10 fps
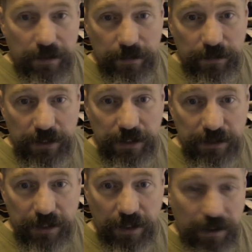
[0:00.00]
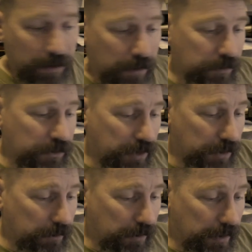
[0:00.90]
These are
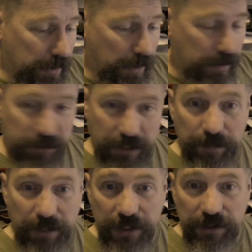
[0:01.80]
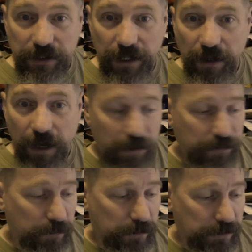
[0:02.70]
generally the same gauge. They're
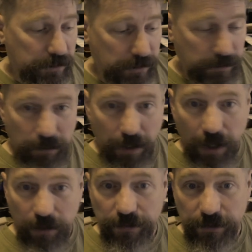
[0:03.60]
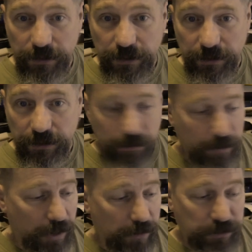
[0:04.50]
042, 032,
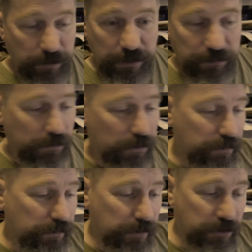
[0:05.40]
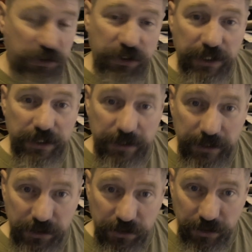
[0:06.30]
024 for a
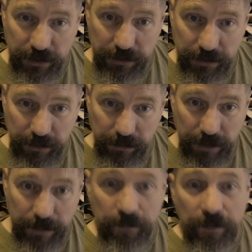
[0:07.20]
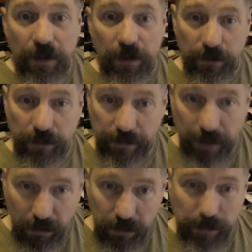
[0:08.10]
GDG tuning, although the
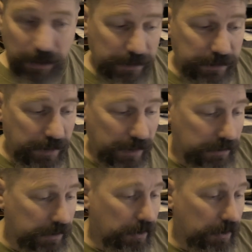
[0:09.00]
hollow belly set